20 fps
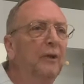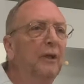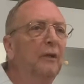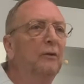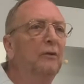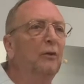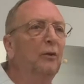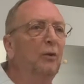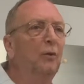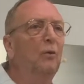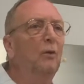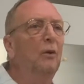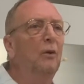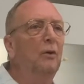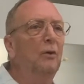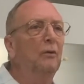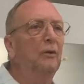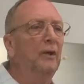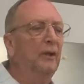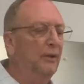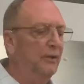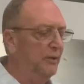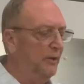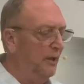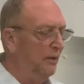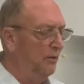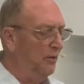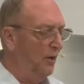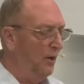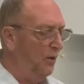into the world and he
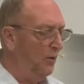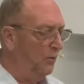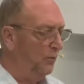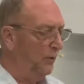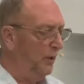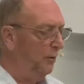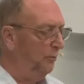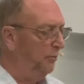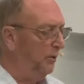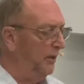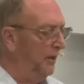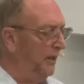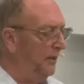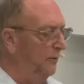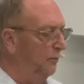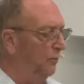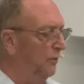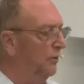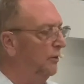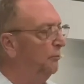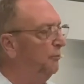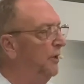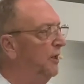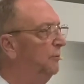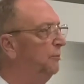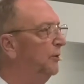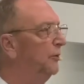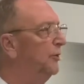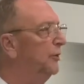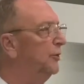said no. He pleaded with the
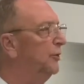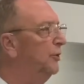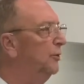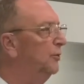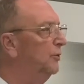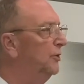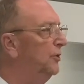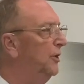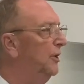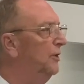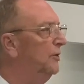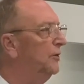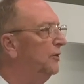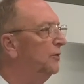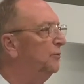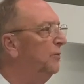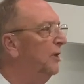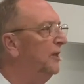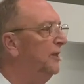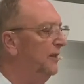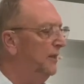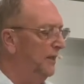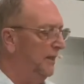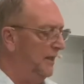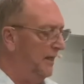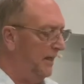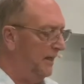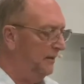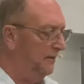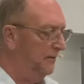people to choose Jesus, but in
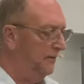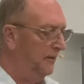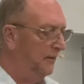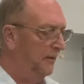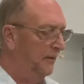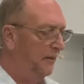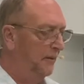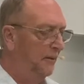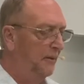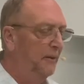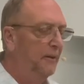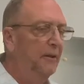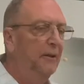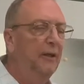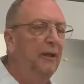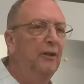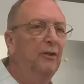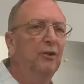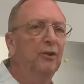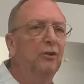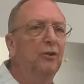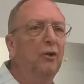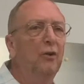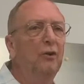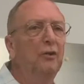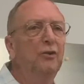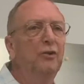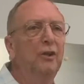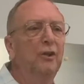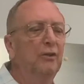the end, he just
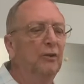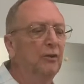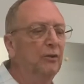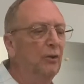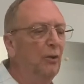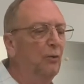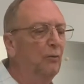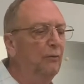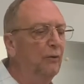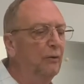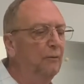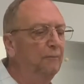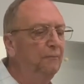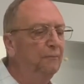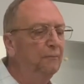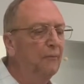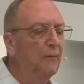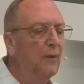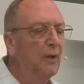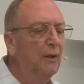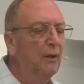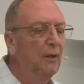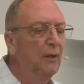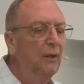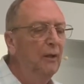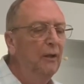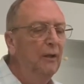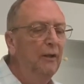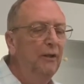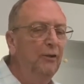turned Jesus over.
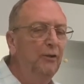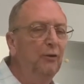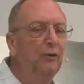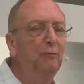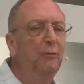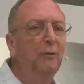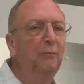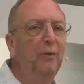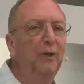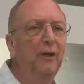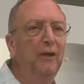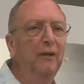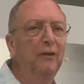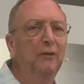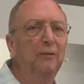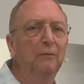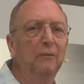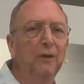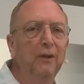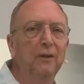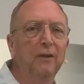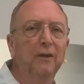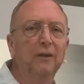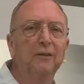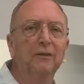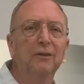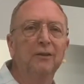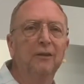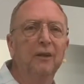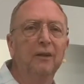He should be pitied in a,
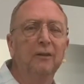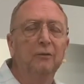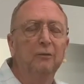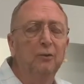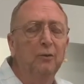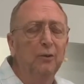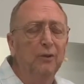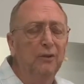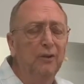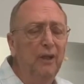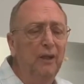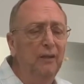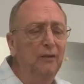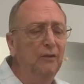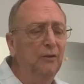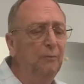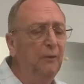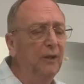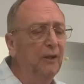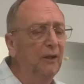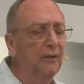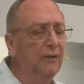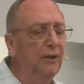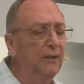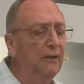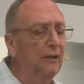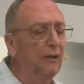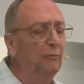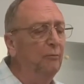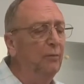to a sense because he
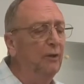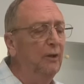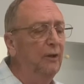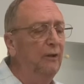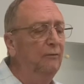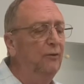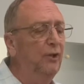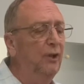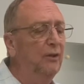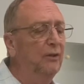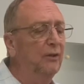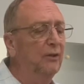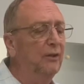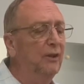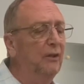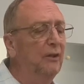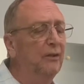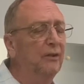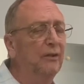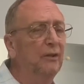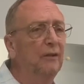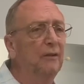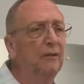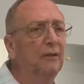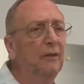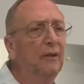did believe Jesus innocent,